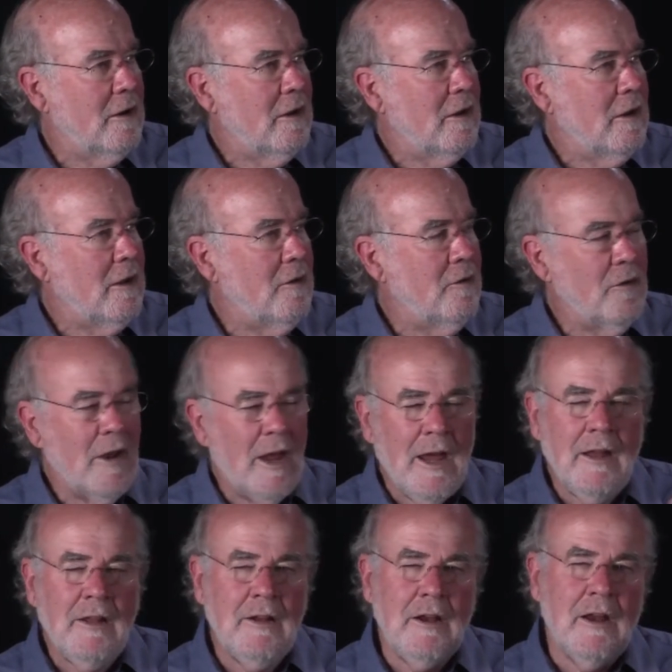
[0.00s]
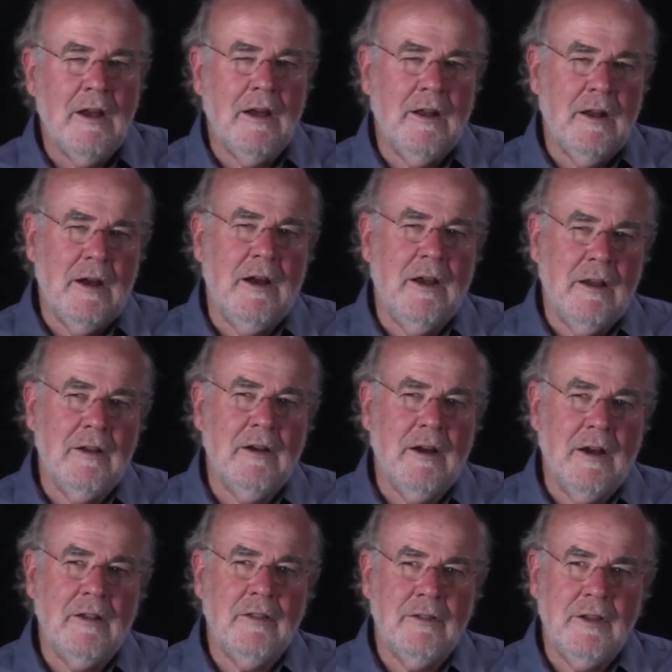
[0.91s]
In reality,
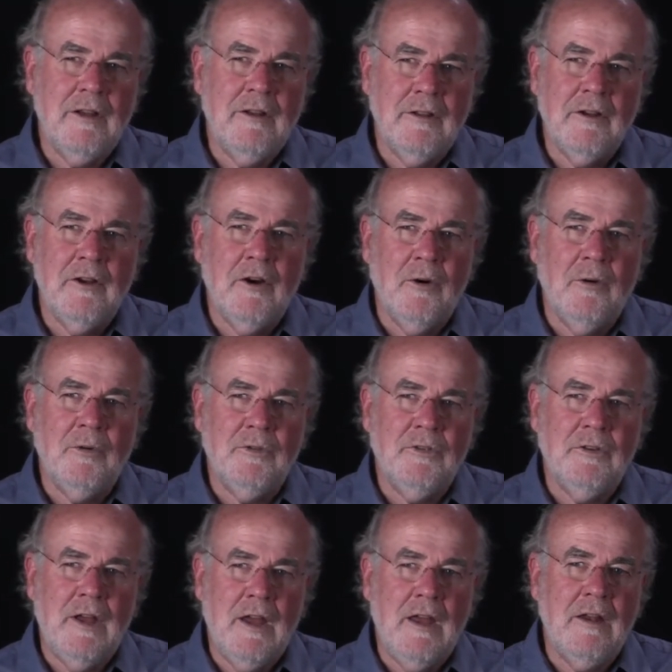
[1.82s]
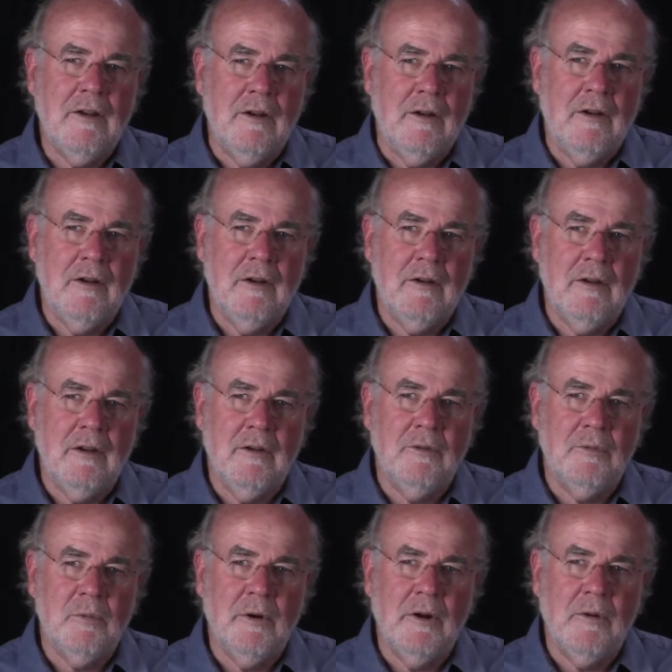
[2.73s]
I think the gold standard
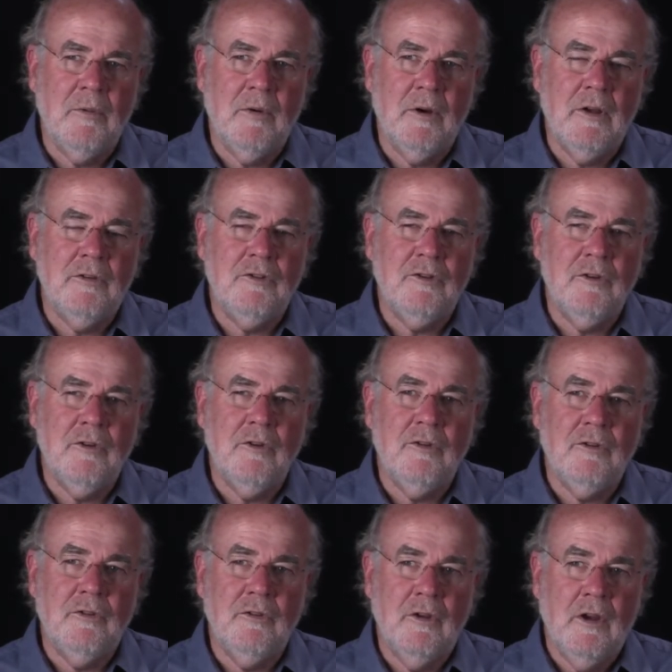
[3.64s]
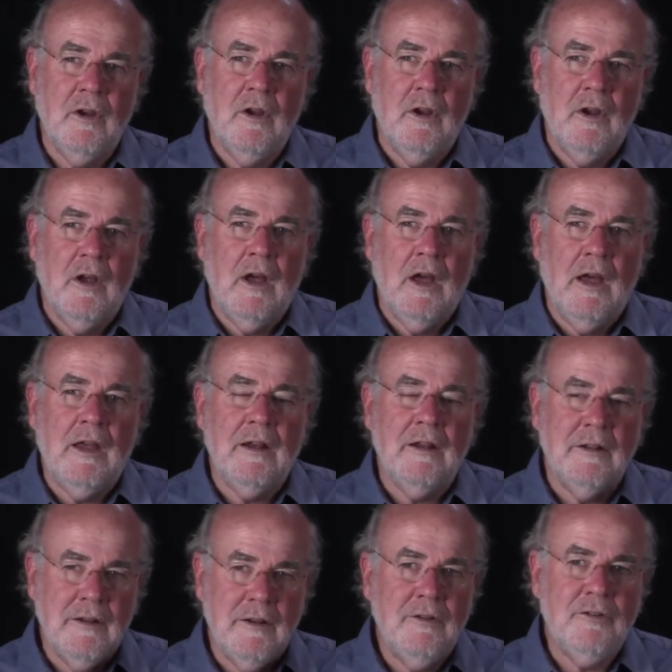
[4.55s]
is one where students
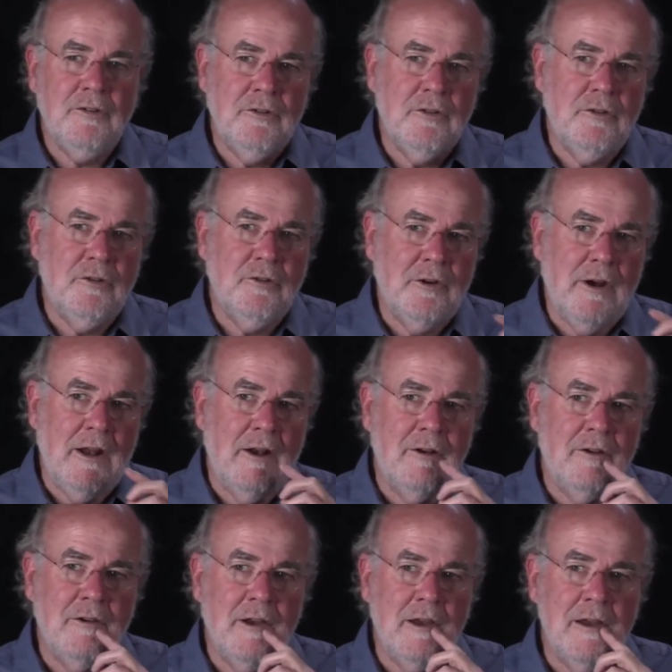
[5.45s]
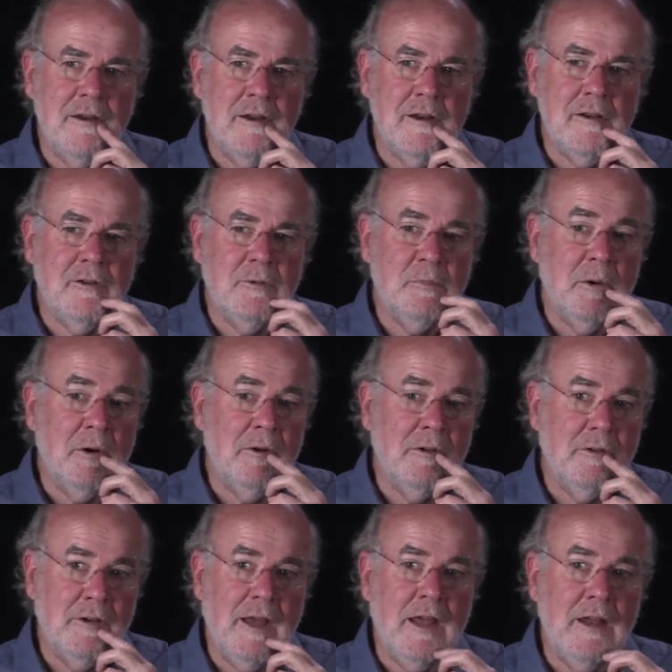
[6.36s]
enlist this strategy
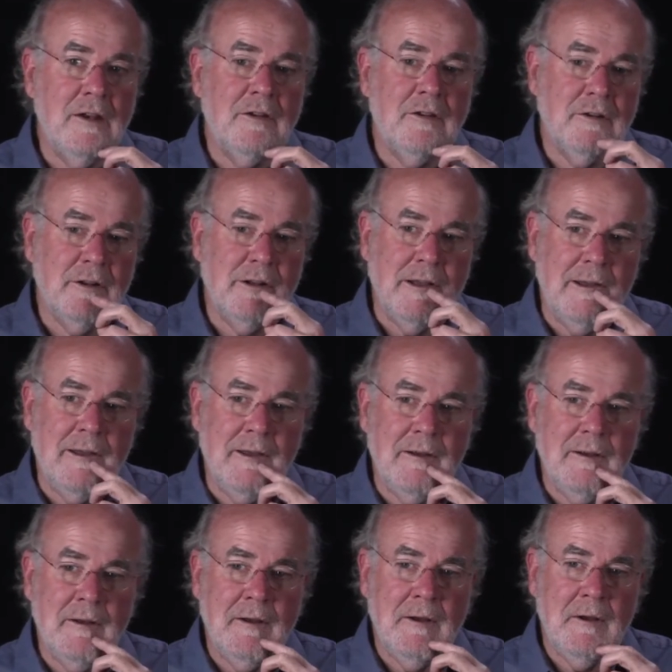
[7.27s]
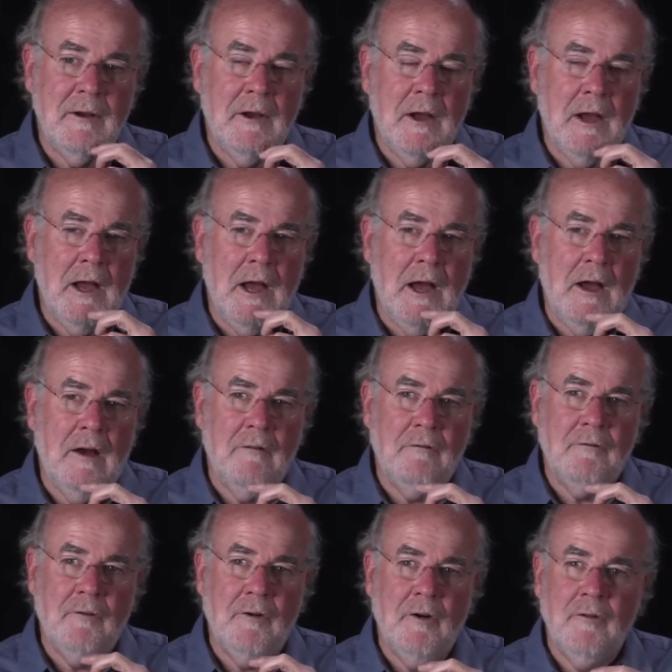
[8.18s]
spontaneously
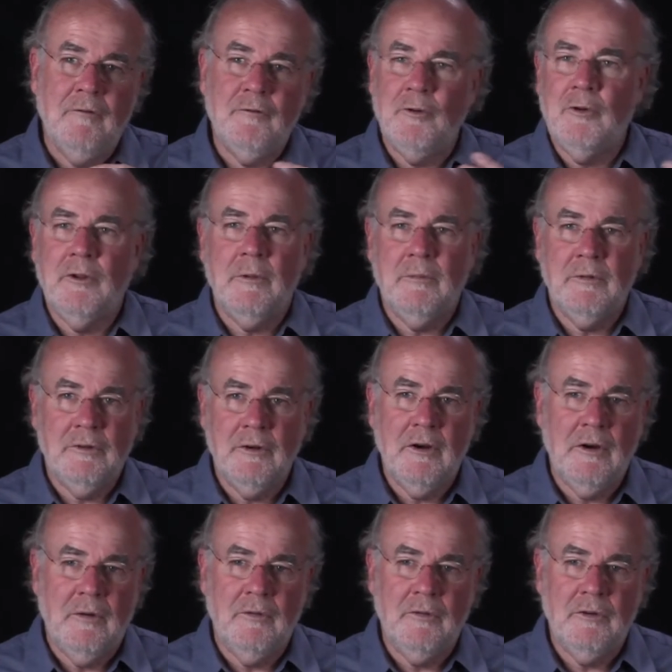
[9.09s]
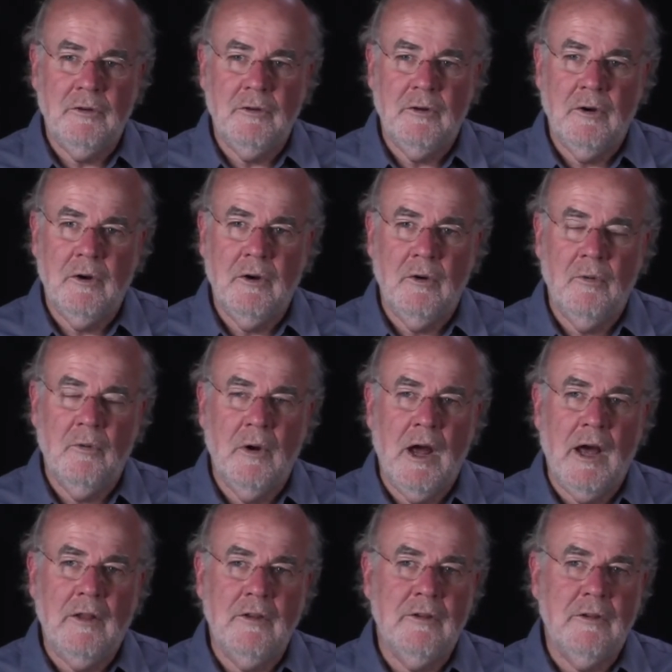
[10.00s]
for themselves,
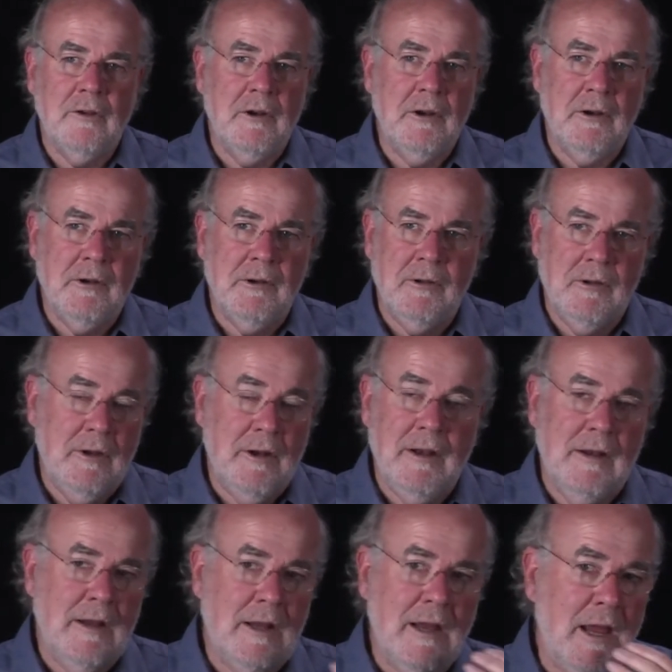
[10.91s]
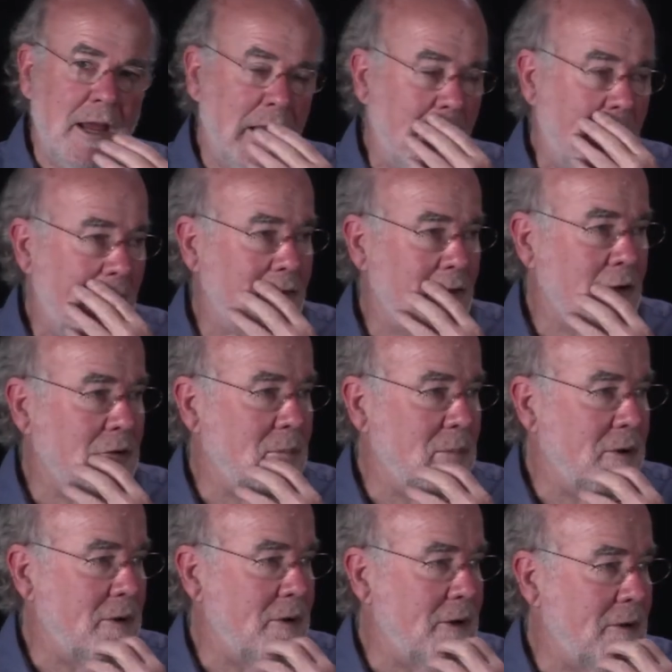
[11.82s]
rather than again having to
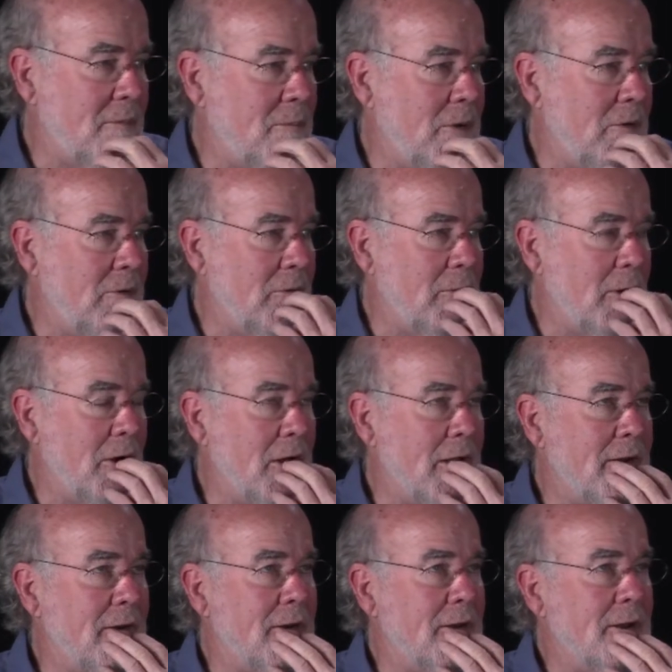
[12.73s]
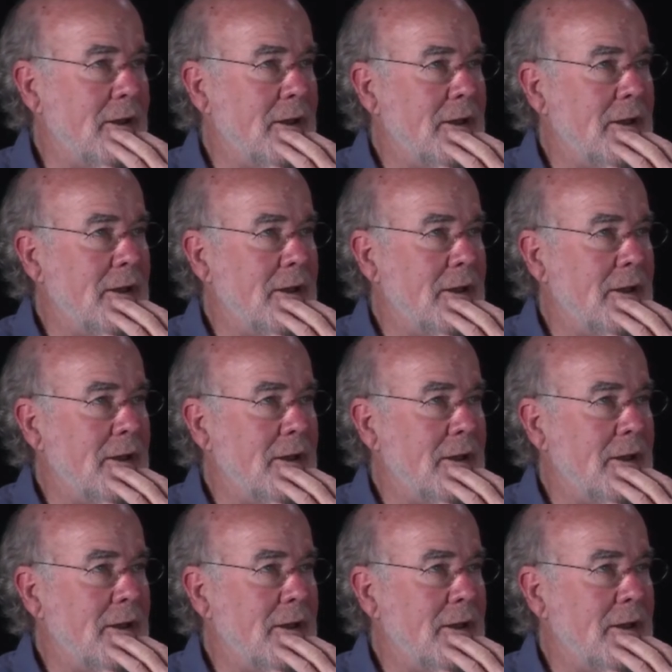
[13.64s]
be reminded.